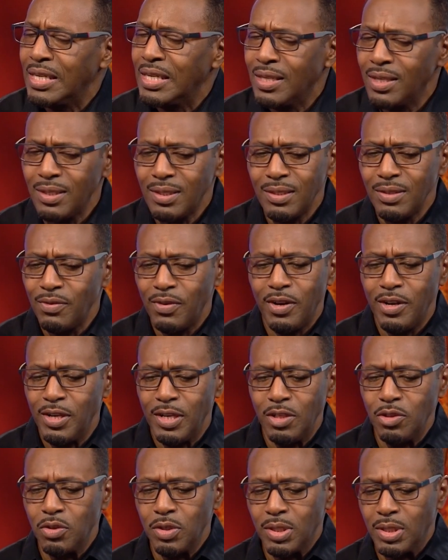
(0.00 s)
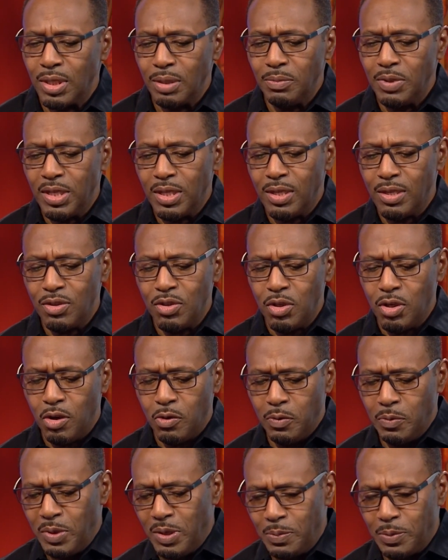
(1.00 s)
This is very interesting because, you know,
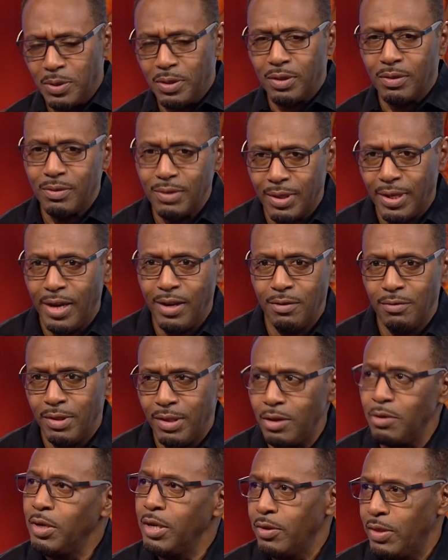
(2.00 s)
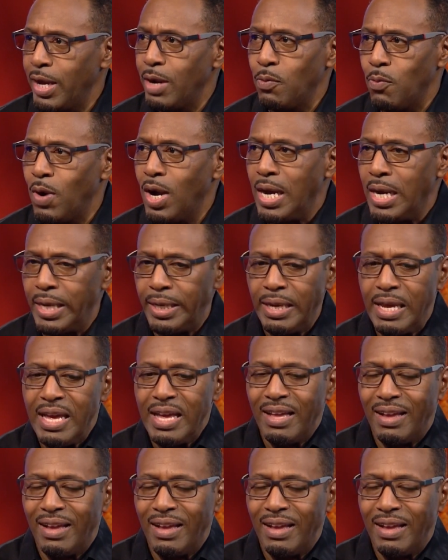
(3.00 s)
when people hear, you hear that whine,